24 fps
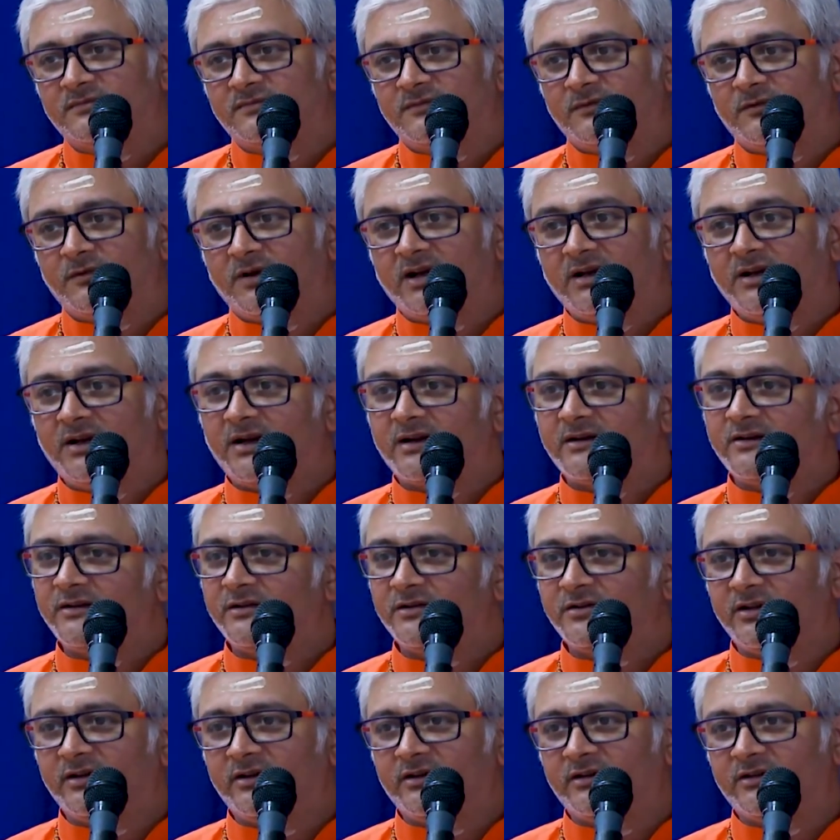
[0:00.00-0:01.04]
While acting,
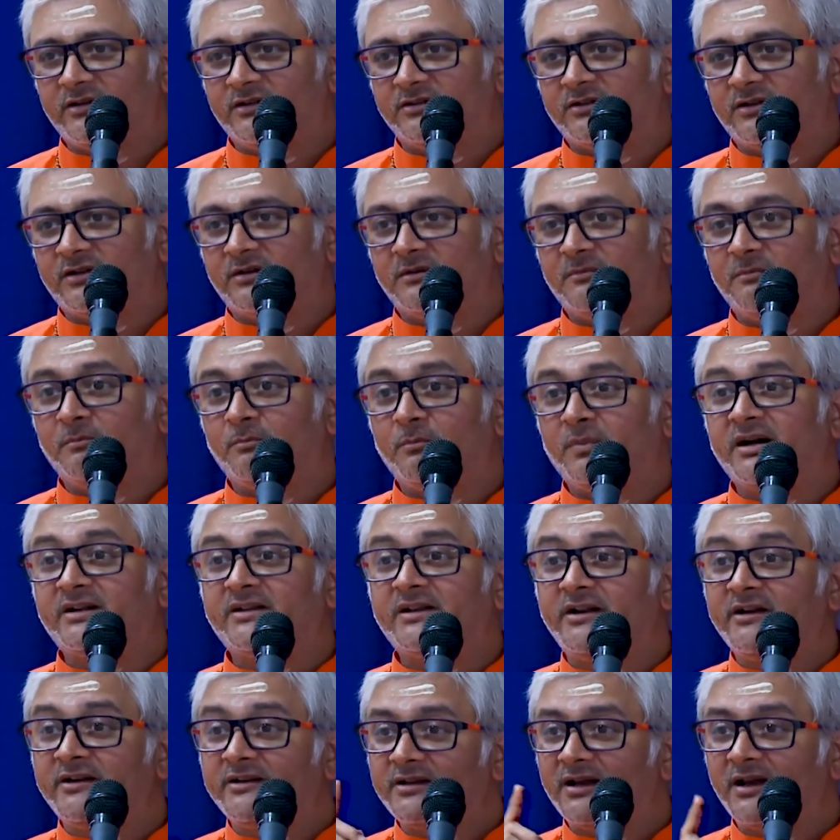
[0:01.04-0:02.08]
think it is real. But
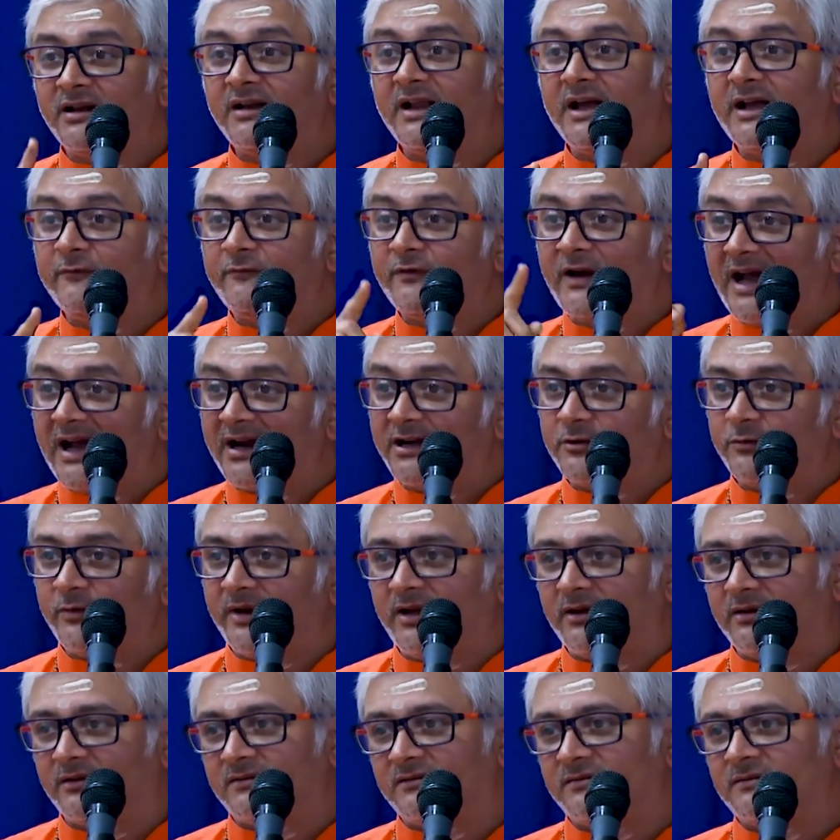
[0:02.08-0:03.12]
in real life, act
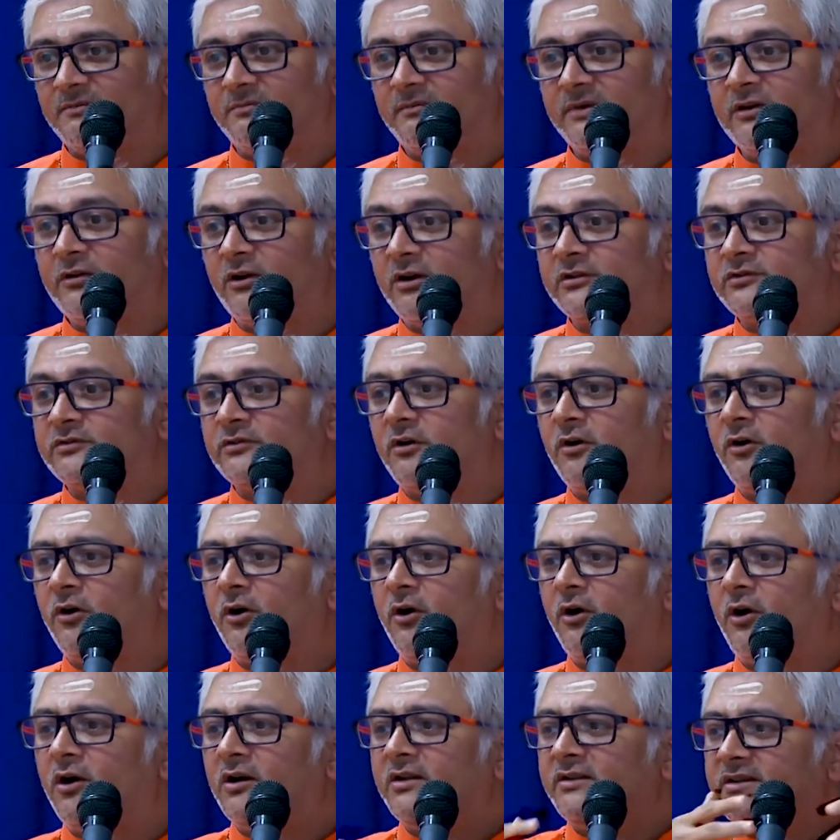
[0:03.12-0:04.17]
well. Because
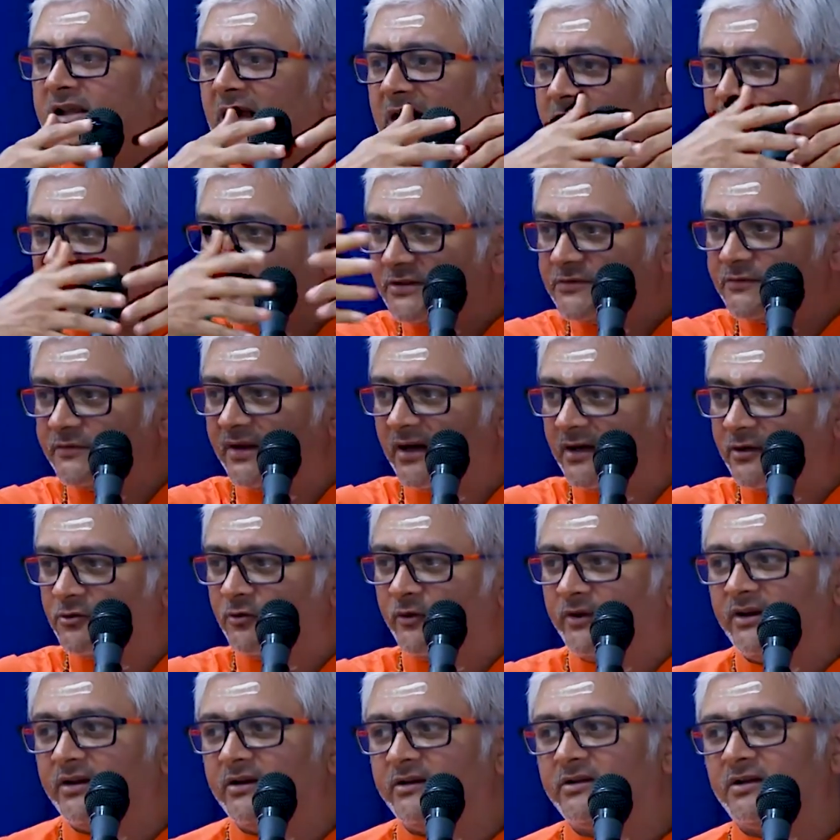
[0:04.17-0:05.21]
all that which we are
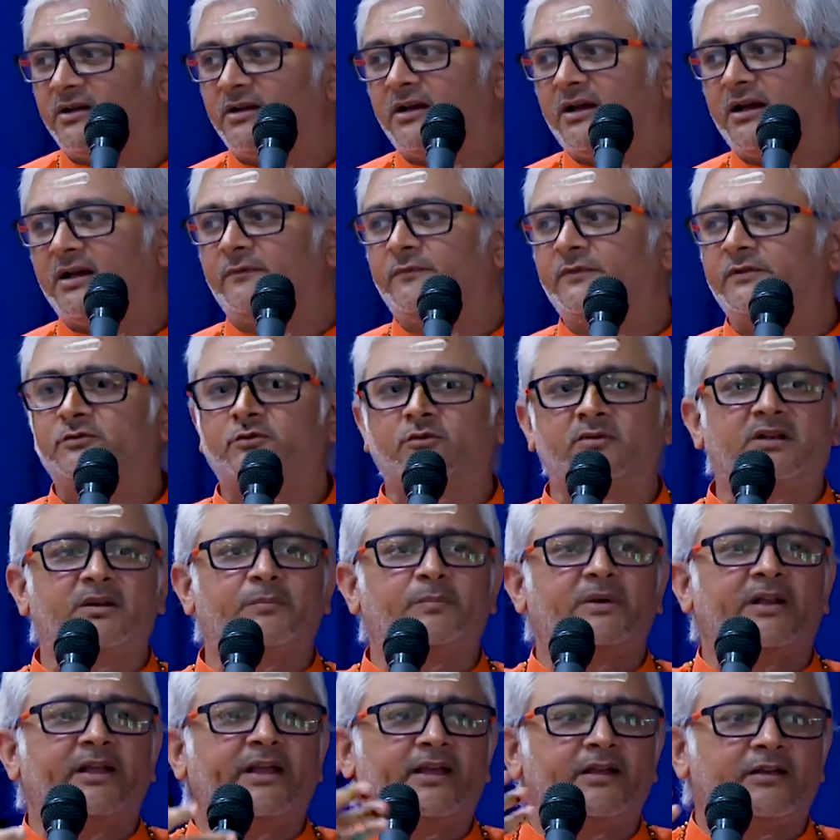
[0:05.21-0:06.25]
doing in real life is only
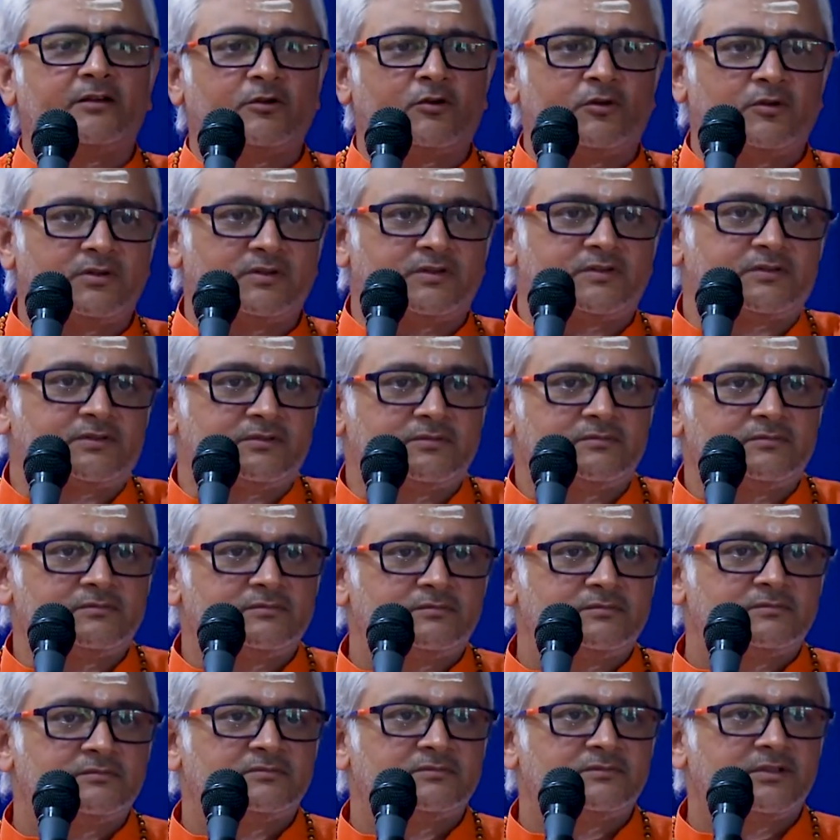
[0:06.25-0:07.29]
playing roles.
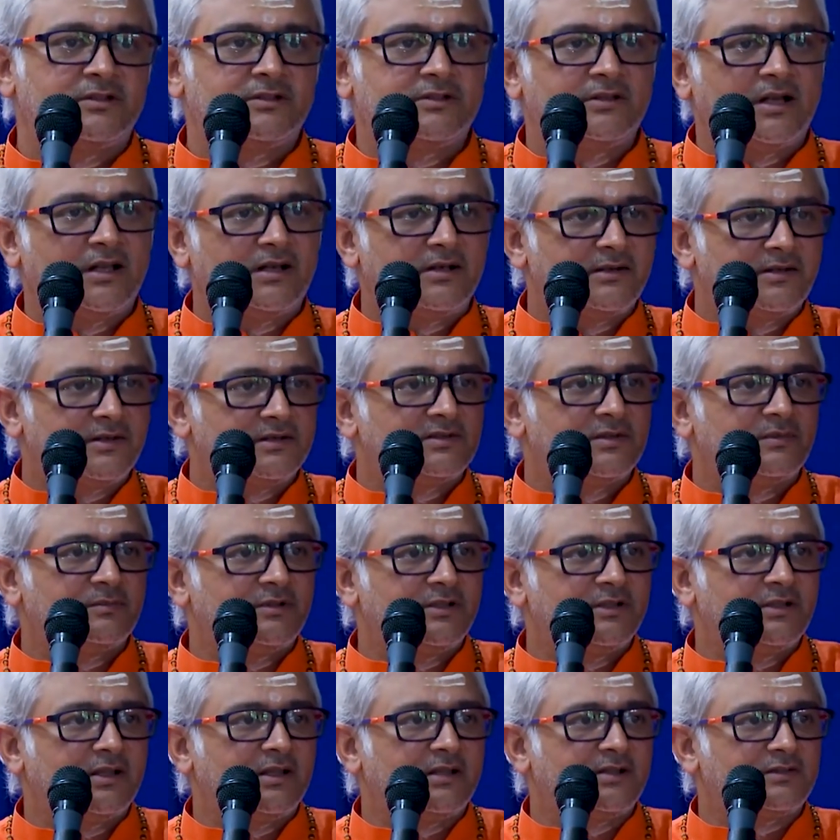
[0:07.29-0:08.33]
The reality is
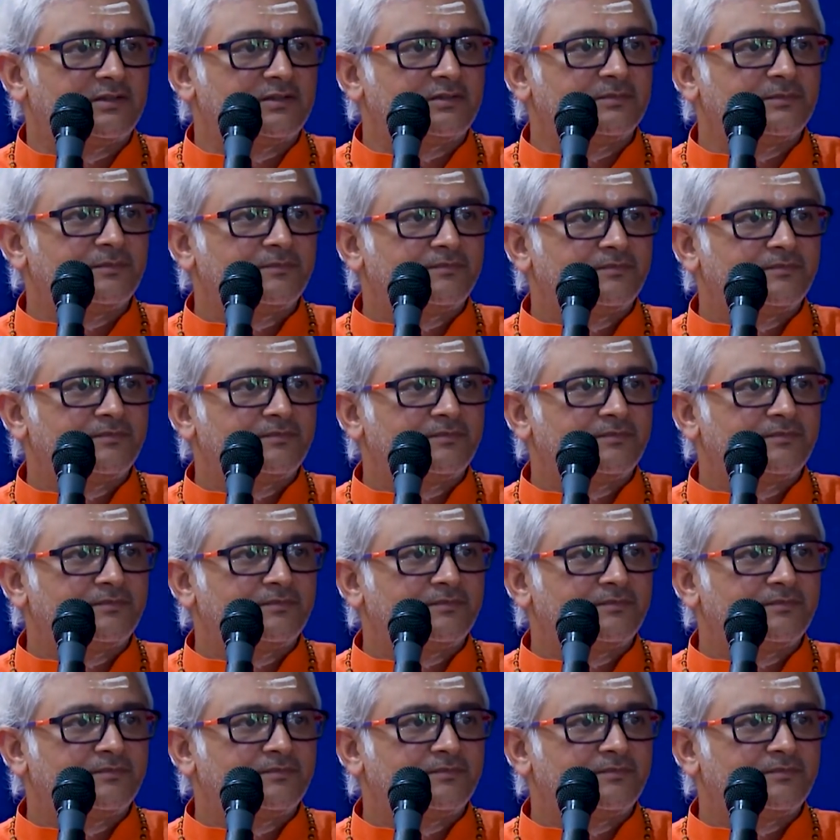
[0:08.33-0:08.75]
something else.